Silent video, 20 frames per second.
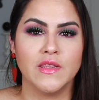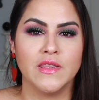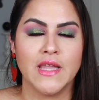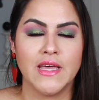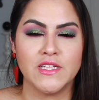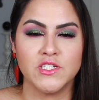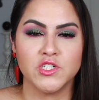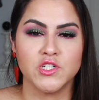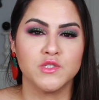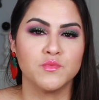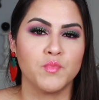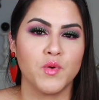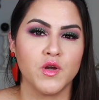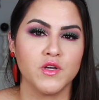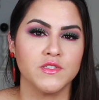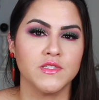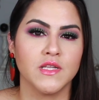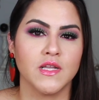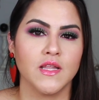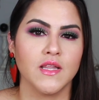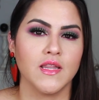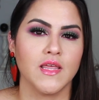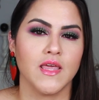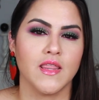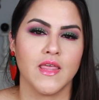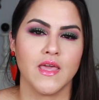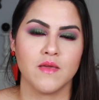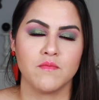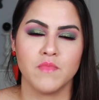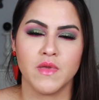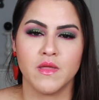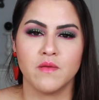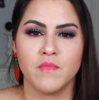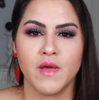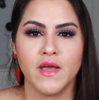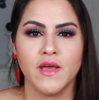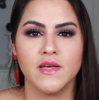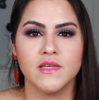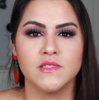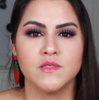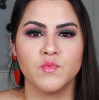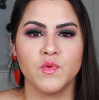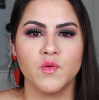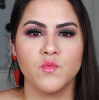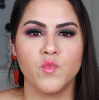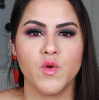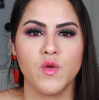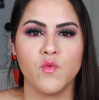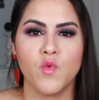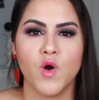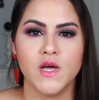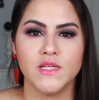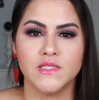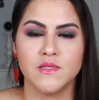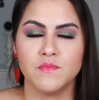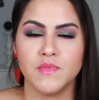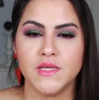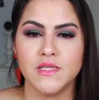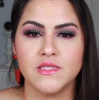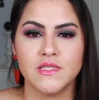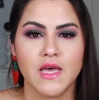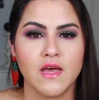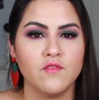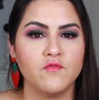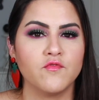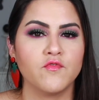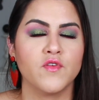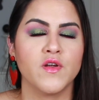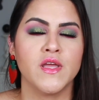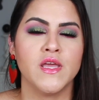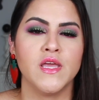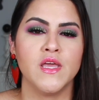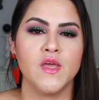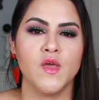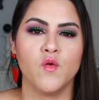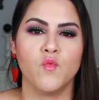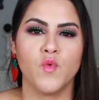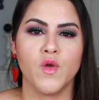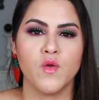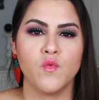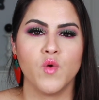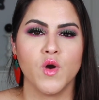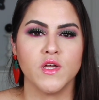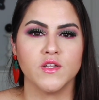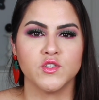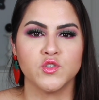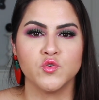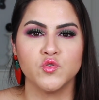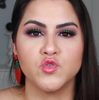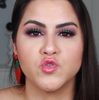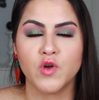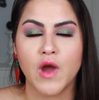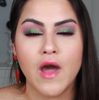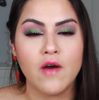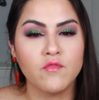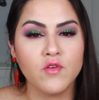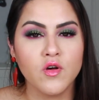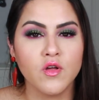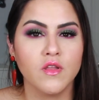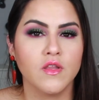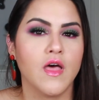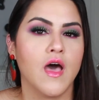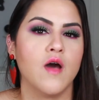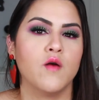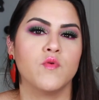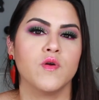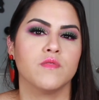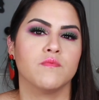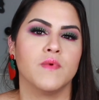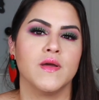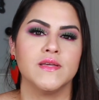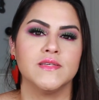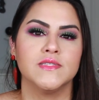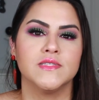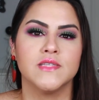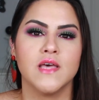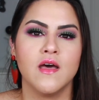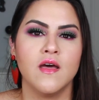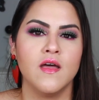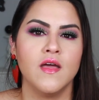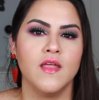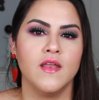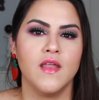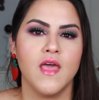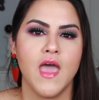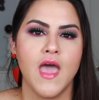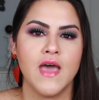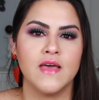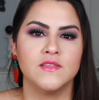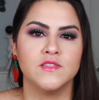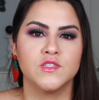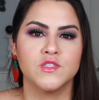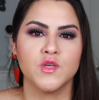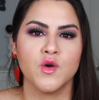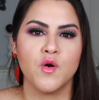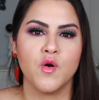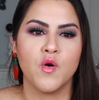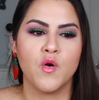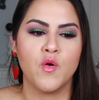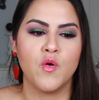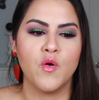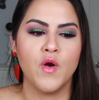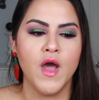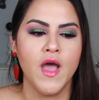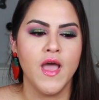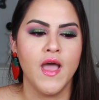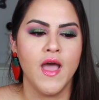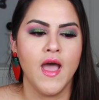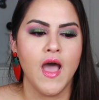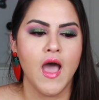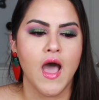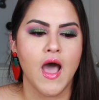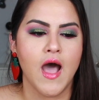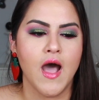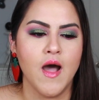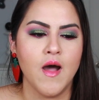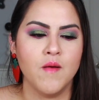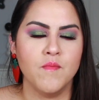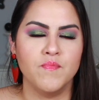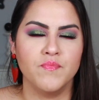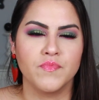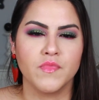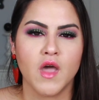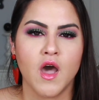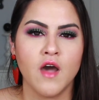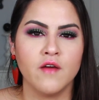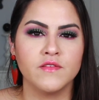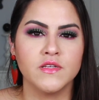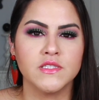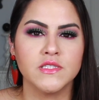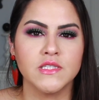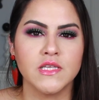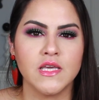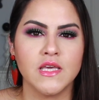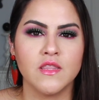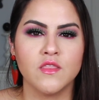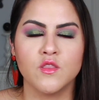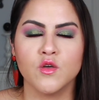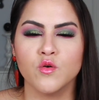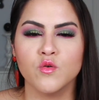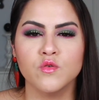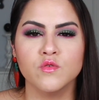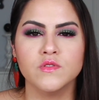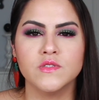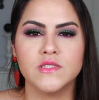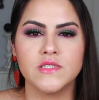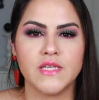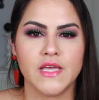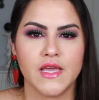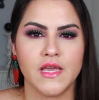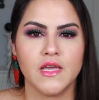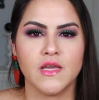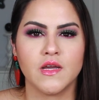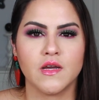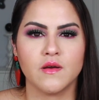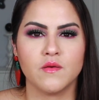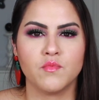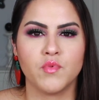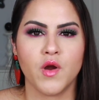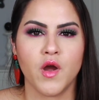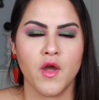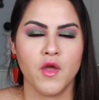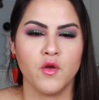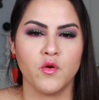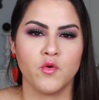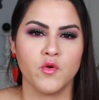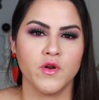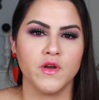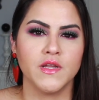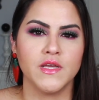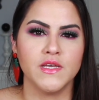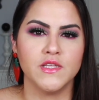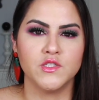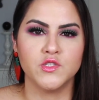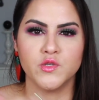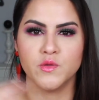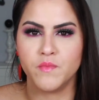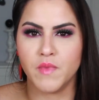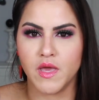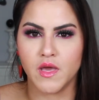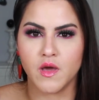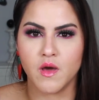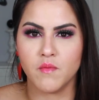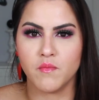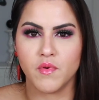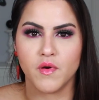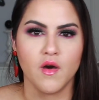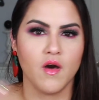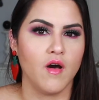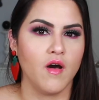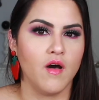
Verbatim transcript: like just personally, like me and my husband, we want to be debt free, we want to travel a lot with my son, and so obviously those take priority to make up